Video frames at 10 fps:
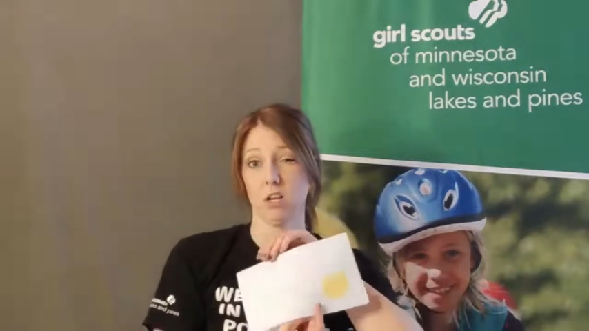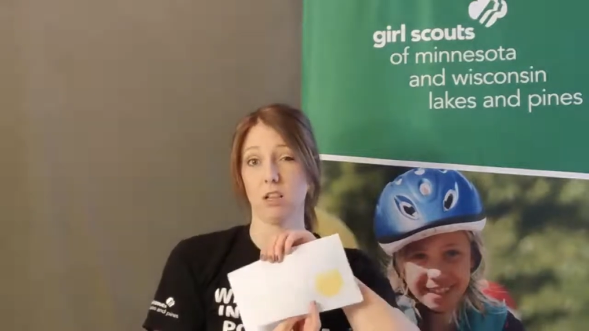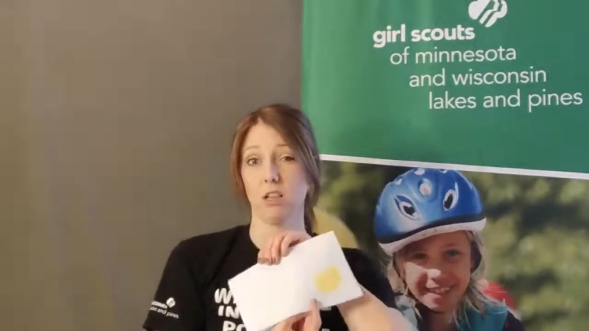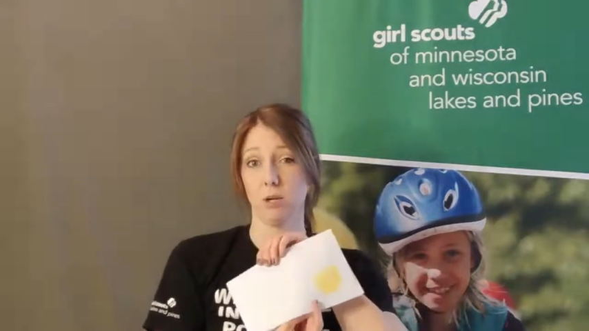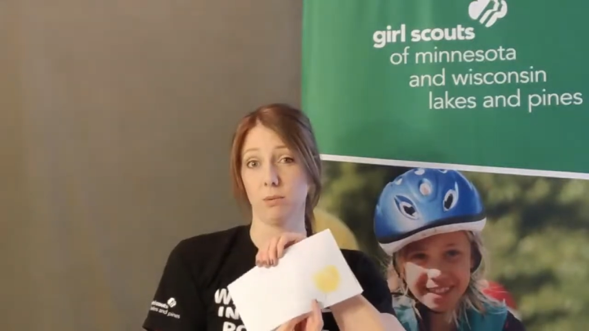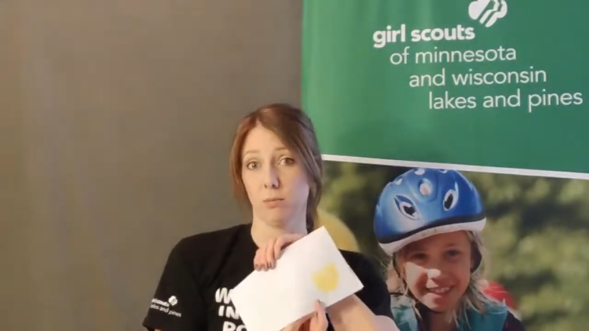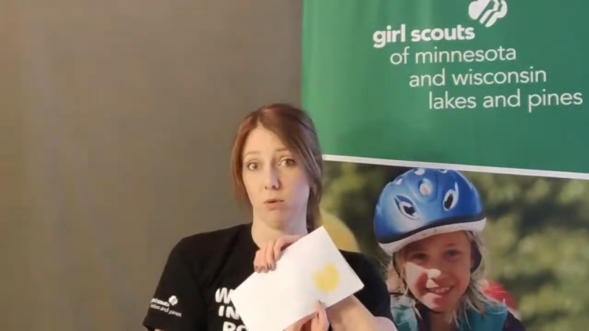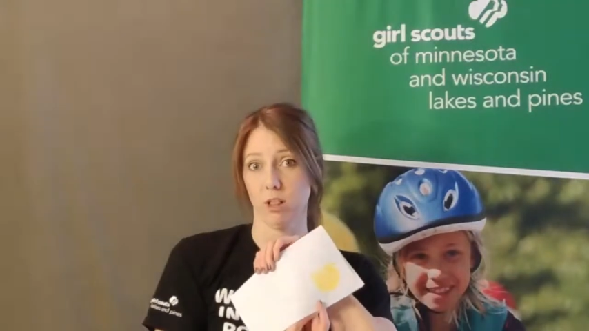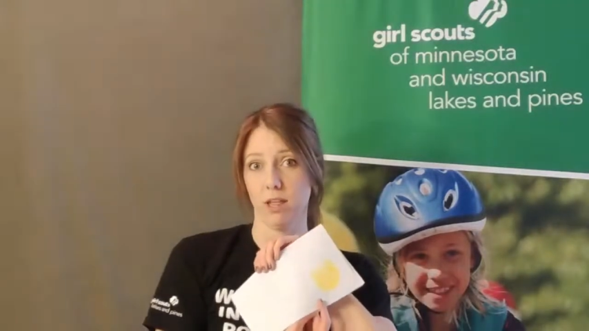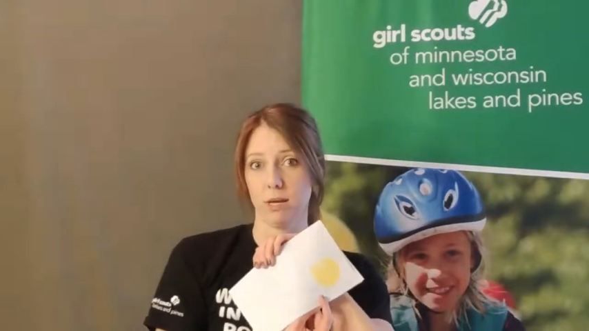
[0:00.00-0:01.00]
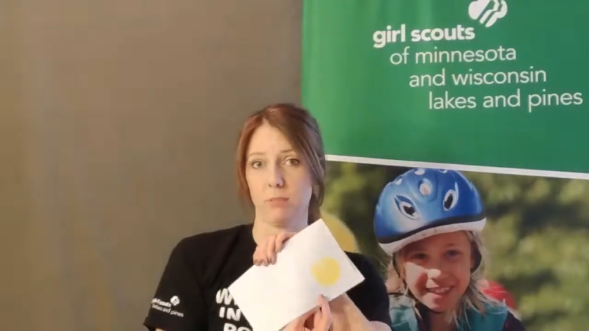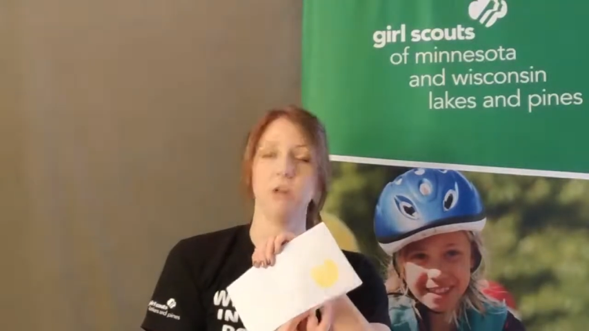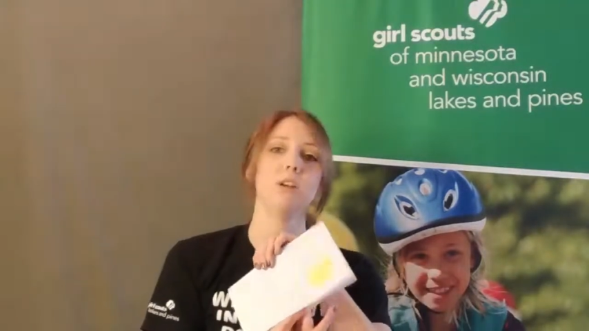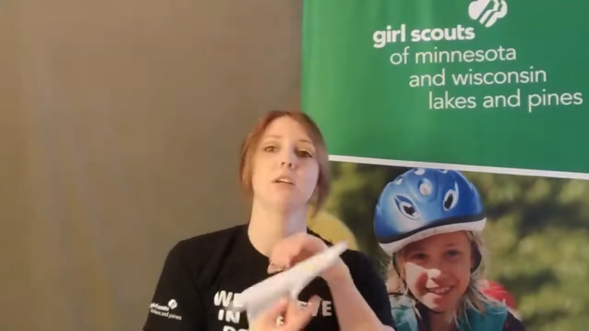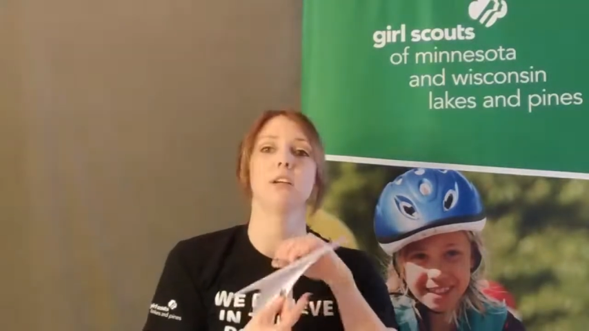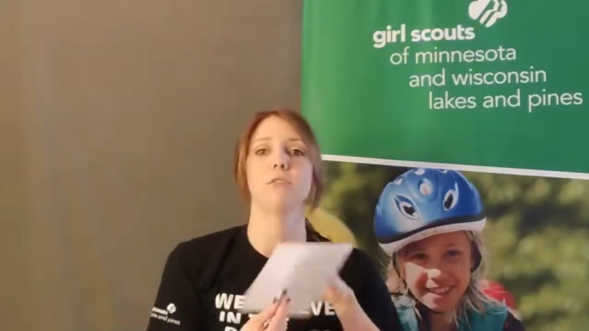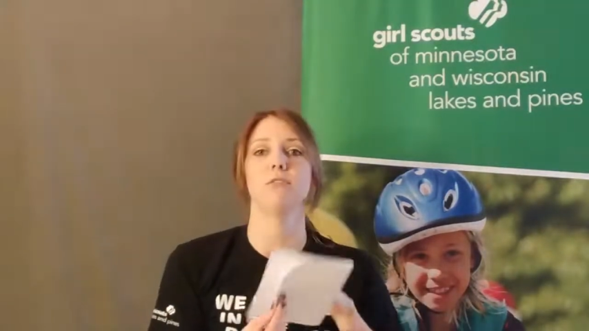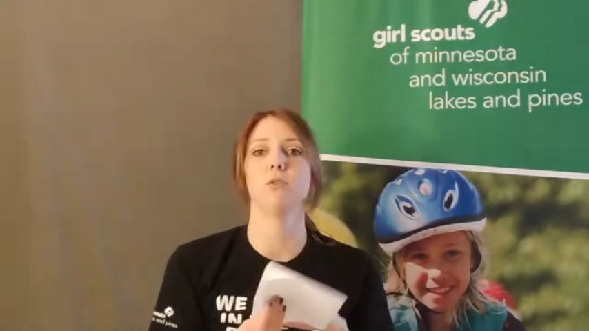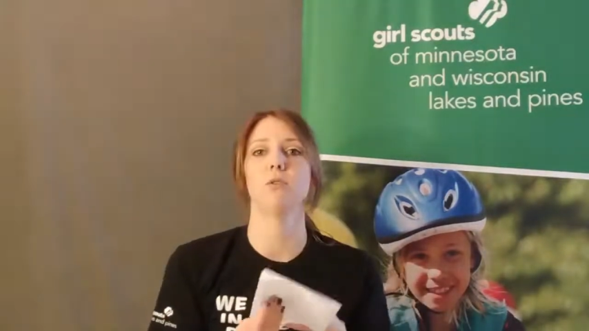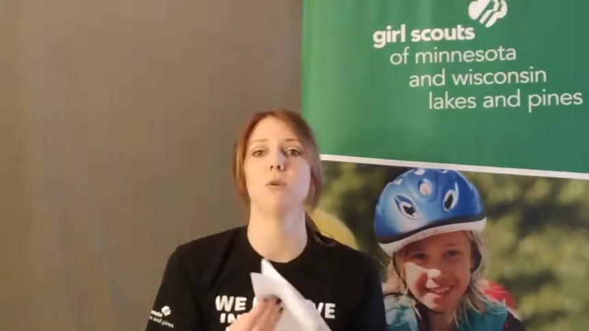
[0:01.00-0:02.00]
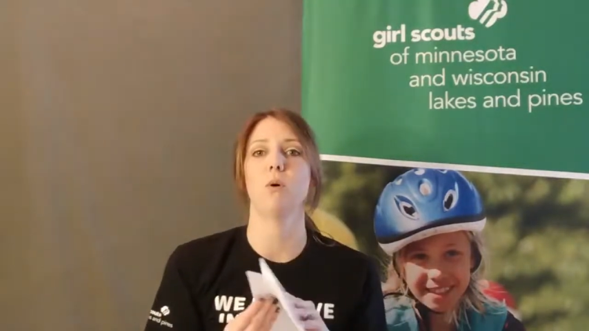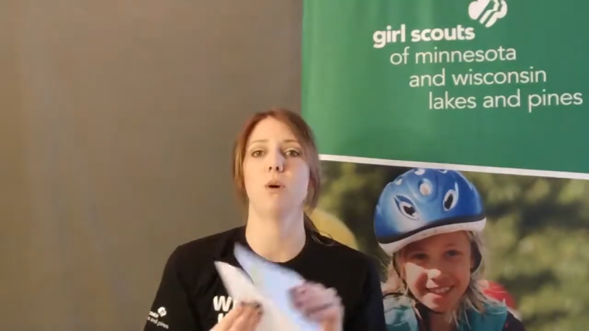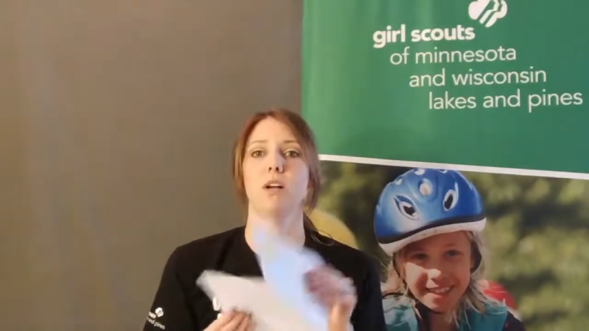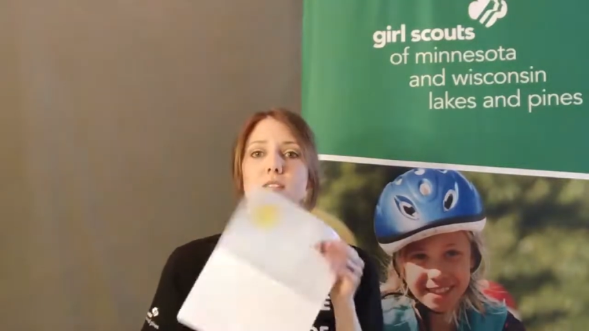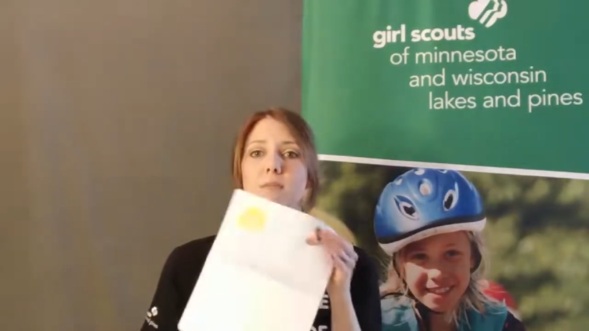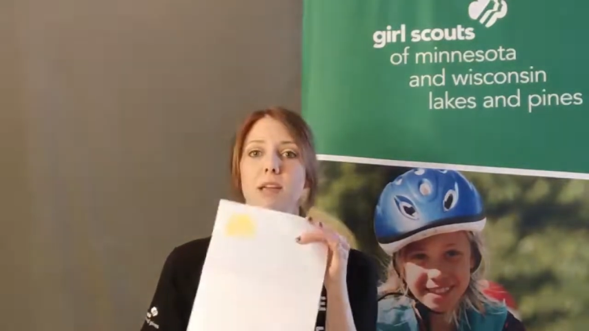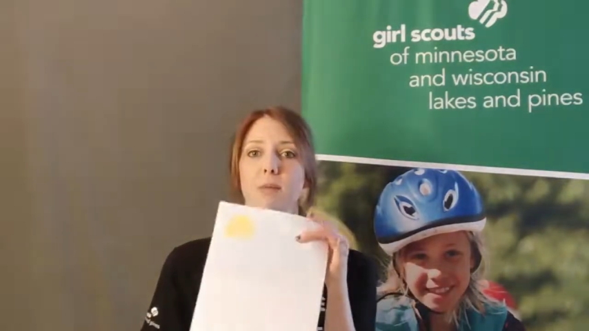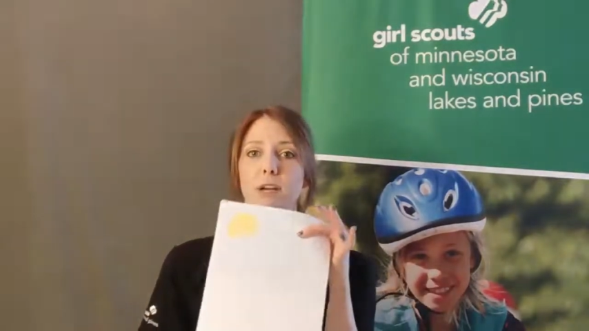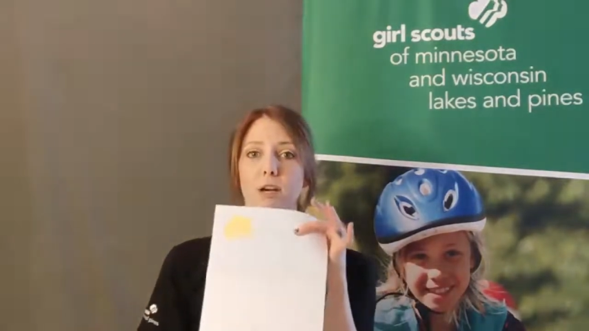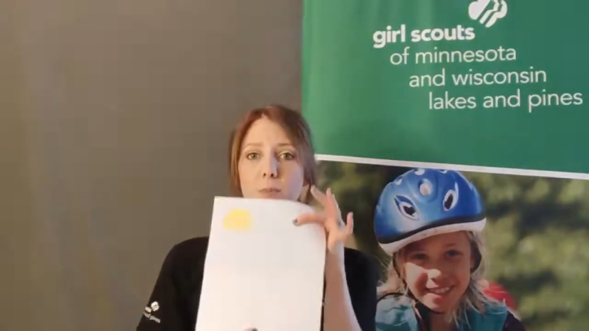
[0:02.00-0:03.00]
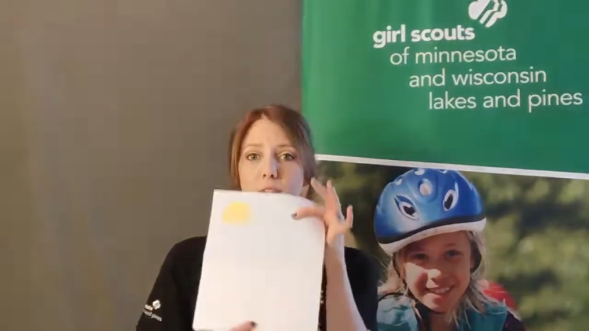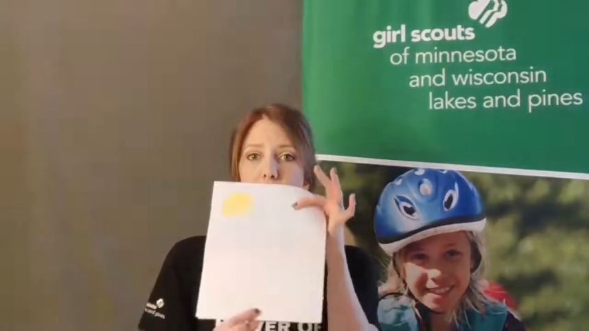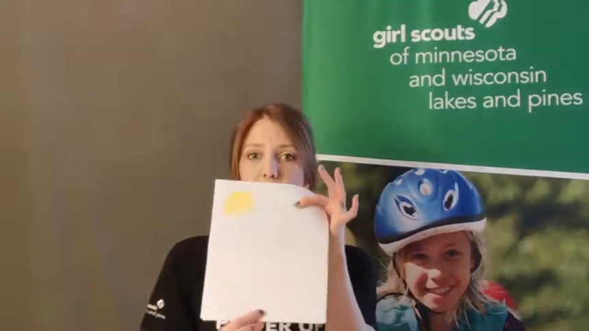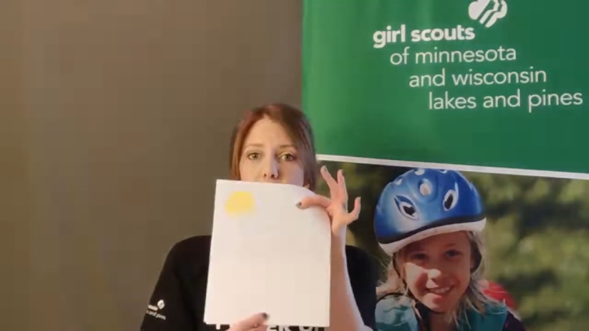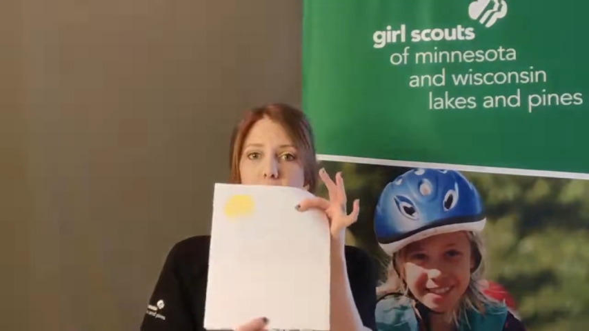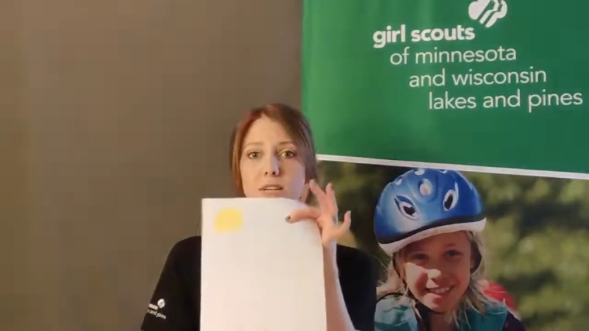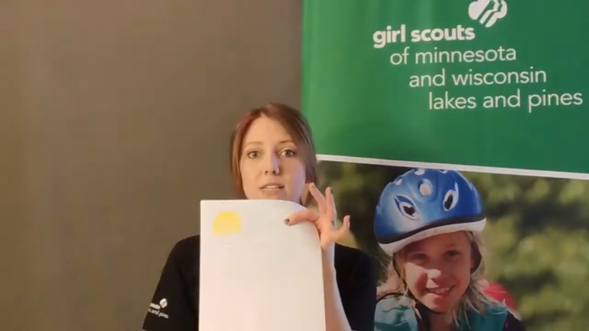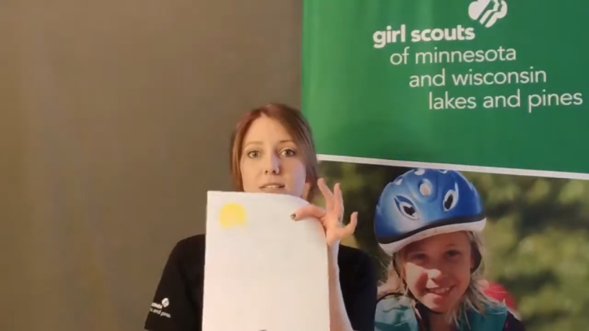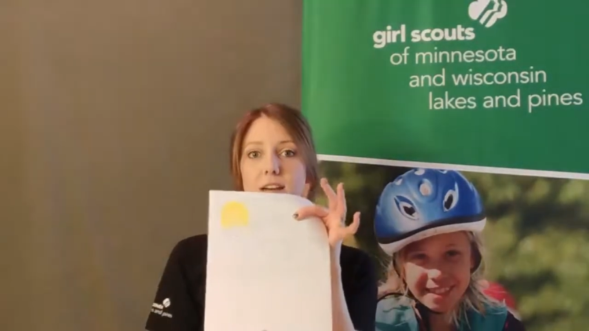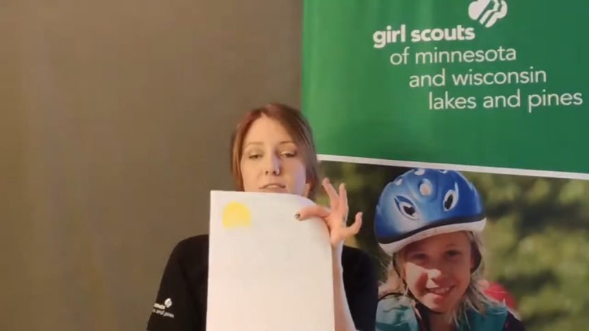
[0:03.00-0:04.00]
Speaker 1: it look a little bit more like a book. If you want to make bigger pages, you can